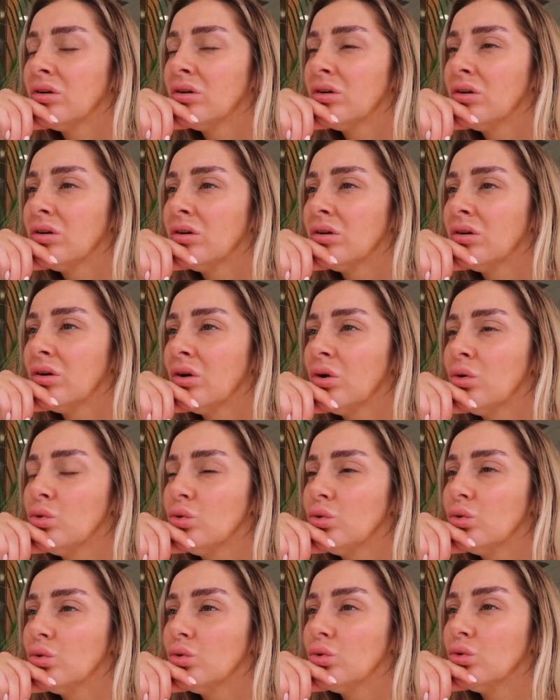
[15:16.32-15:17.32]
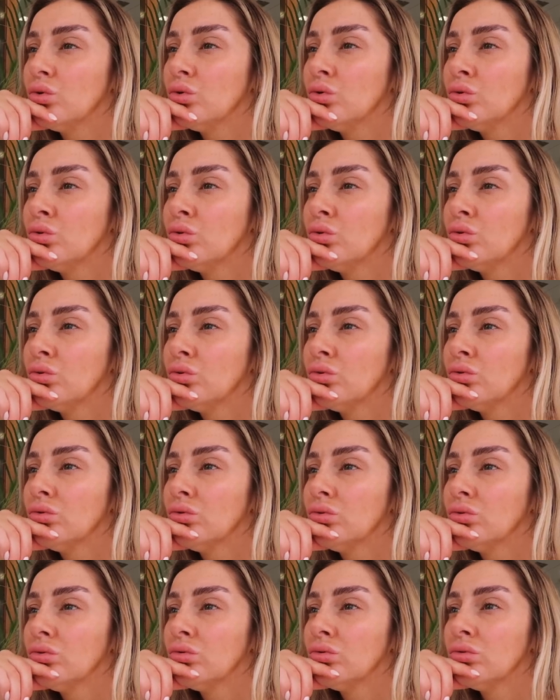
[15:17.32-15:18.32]
Ooh.
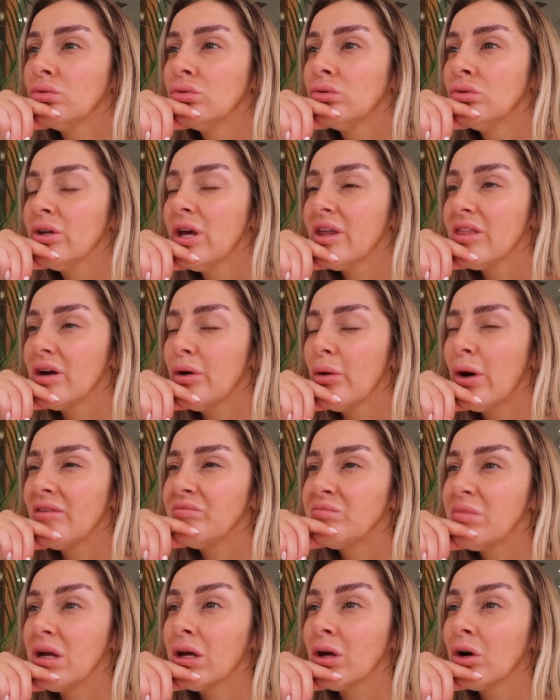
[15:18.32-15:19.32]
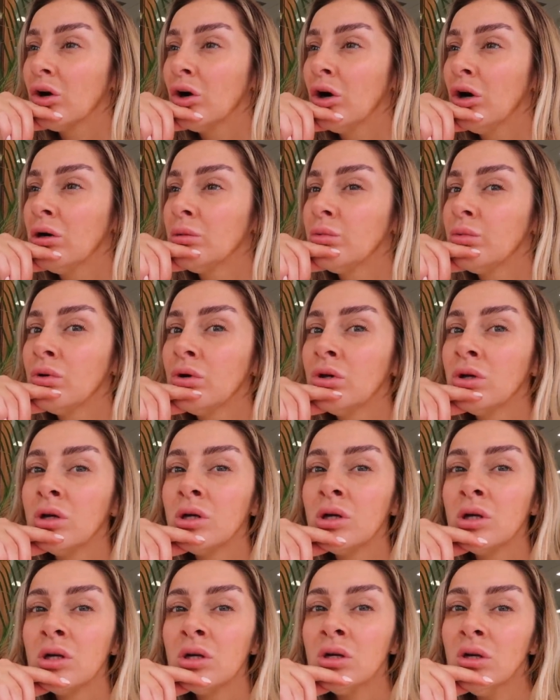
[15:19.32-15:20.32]
Yeah, they'll have makeup.
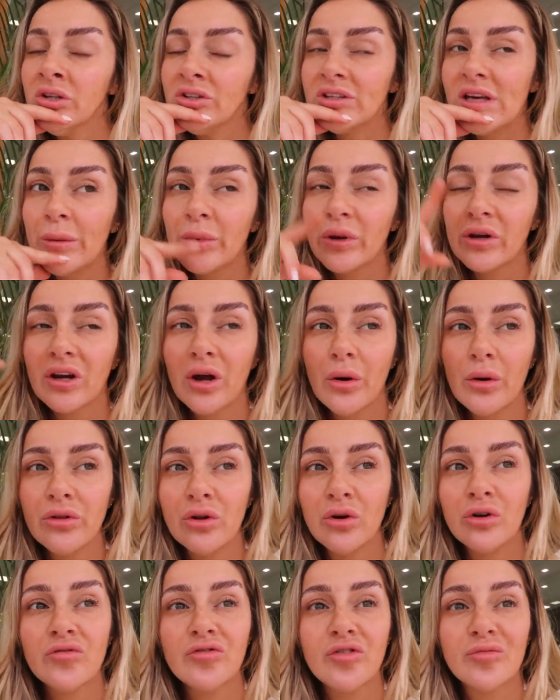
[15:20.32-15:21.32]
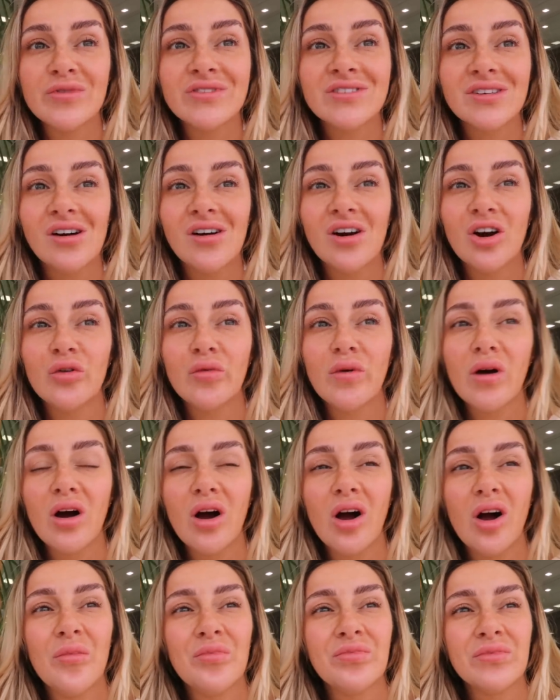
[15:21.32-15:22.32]
So, yeah, we're going to go on the hunt for
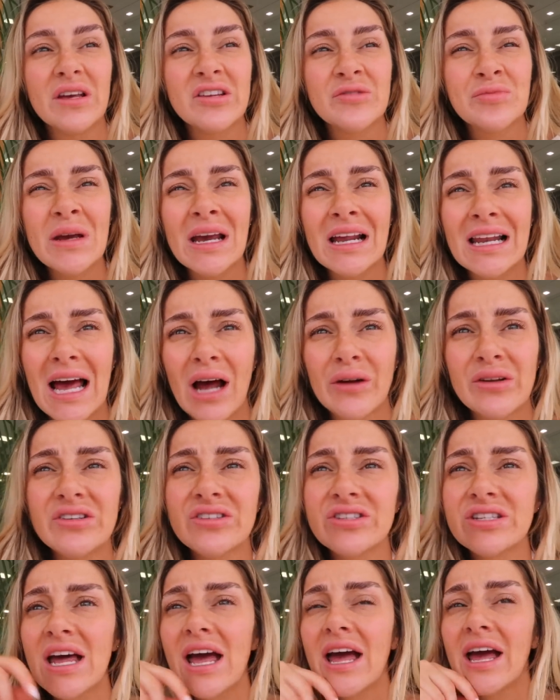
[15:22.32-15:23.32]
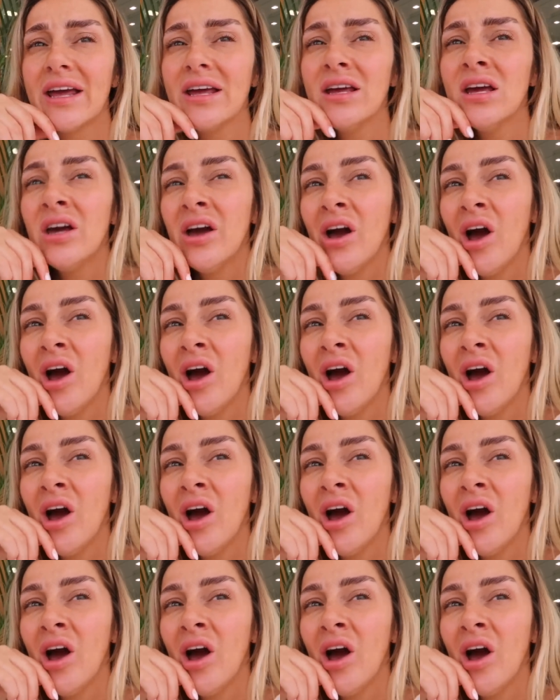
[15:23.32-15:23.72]
mascara. It's a bit cloudy today.